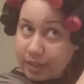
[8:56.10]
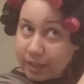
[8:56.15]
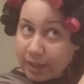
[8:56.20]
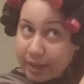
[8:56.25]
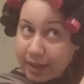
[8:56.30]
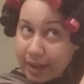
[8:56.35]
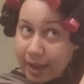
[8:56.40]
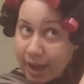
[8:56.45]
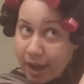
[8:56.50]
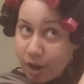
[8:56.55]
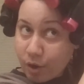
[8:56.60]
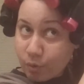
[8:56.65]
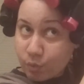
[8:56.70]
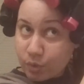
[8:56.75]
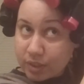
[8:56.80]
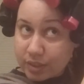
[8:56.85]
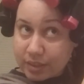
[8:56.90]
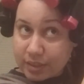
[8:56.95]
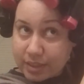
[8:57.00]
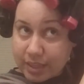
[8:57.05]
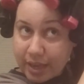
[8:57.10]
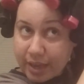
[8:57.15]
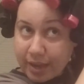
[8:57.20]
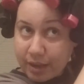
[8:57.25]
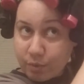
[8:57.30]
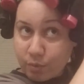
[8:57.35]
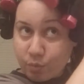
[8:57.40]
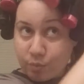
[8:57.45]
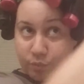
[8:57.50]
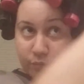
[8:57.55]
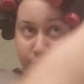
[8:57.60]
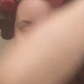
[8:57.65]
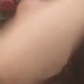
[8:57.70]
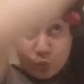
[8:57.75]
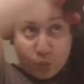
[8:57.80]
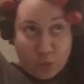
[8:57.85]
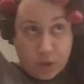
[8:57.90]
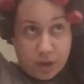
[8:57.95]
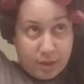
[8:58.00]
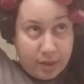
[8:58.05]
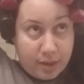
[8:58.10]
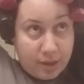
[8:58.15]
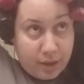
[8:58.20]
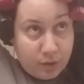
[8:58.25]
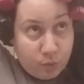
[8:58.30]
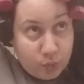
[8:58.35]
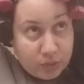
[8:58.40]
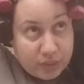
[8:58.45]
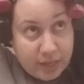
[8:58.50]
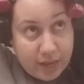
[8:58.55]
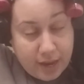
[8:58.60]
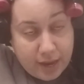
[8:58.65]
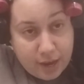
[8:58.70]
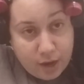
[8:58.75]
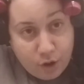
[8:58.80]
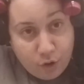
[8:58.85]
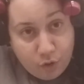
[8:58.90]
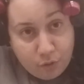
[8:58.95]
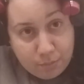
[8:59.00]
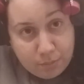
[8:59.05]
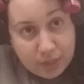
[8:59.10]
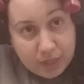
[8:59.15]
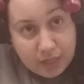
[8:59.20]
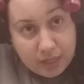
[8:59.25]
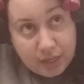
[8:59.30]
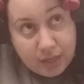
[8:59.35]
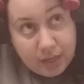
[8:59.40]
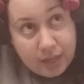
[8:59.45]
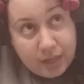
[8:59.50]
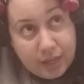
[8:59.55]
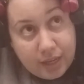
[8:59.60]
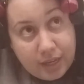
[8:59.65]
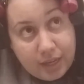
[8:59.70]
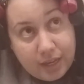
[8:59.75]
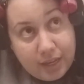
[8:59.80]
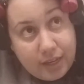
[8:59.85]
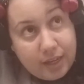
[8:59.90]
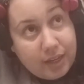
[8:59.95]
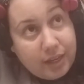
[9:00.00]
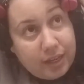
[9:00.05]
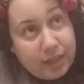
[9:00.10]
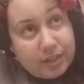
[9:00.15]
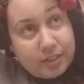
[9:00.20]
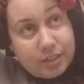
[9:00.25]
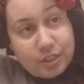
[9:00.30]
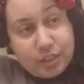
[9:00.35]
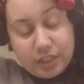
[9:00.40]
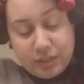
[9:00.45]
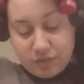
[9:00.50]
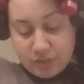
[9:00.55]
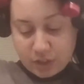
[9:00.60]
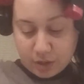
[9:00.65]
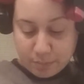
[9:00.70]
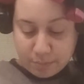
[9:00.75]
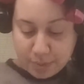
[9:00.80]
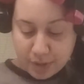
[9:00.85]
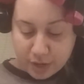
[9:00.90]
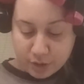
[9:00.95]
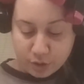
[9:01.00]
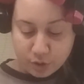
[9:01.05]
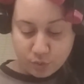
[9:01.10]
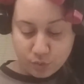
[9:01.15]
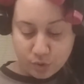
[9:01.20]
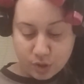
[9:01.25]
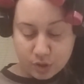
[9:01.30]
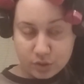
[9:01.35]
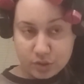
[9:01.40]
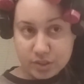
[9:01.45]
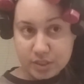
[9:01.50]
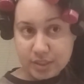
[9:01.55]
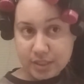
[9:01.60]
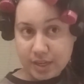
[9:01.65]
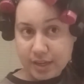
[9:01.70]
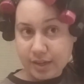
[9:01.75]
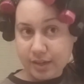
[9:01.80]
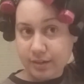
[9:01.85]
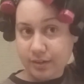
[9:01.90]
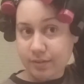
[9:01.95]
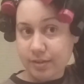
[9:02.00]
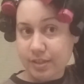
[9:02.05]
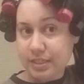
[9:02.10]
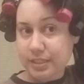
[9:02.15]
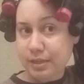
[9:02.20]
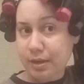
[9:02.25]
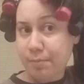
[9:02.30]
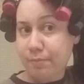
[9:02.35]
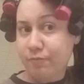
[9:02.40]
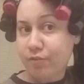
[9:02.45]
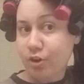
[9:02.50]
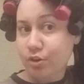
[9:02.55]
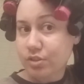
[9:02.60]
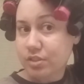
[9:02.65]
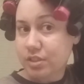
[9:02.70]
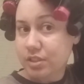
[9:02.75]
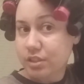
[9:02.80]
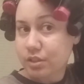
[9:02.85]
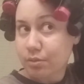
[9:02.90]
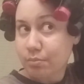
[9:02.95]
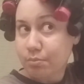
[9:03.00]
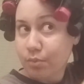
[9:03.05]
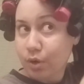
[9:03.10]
Like how would that, would that help me in achieving a better roller set versus the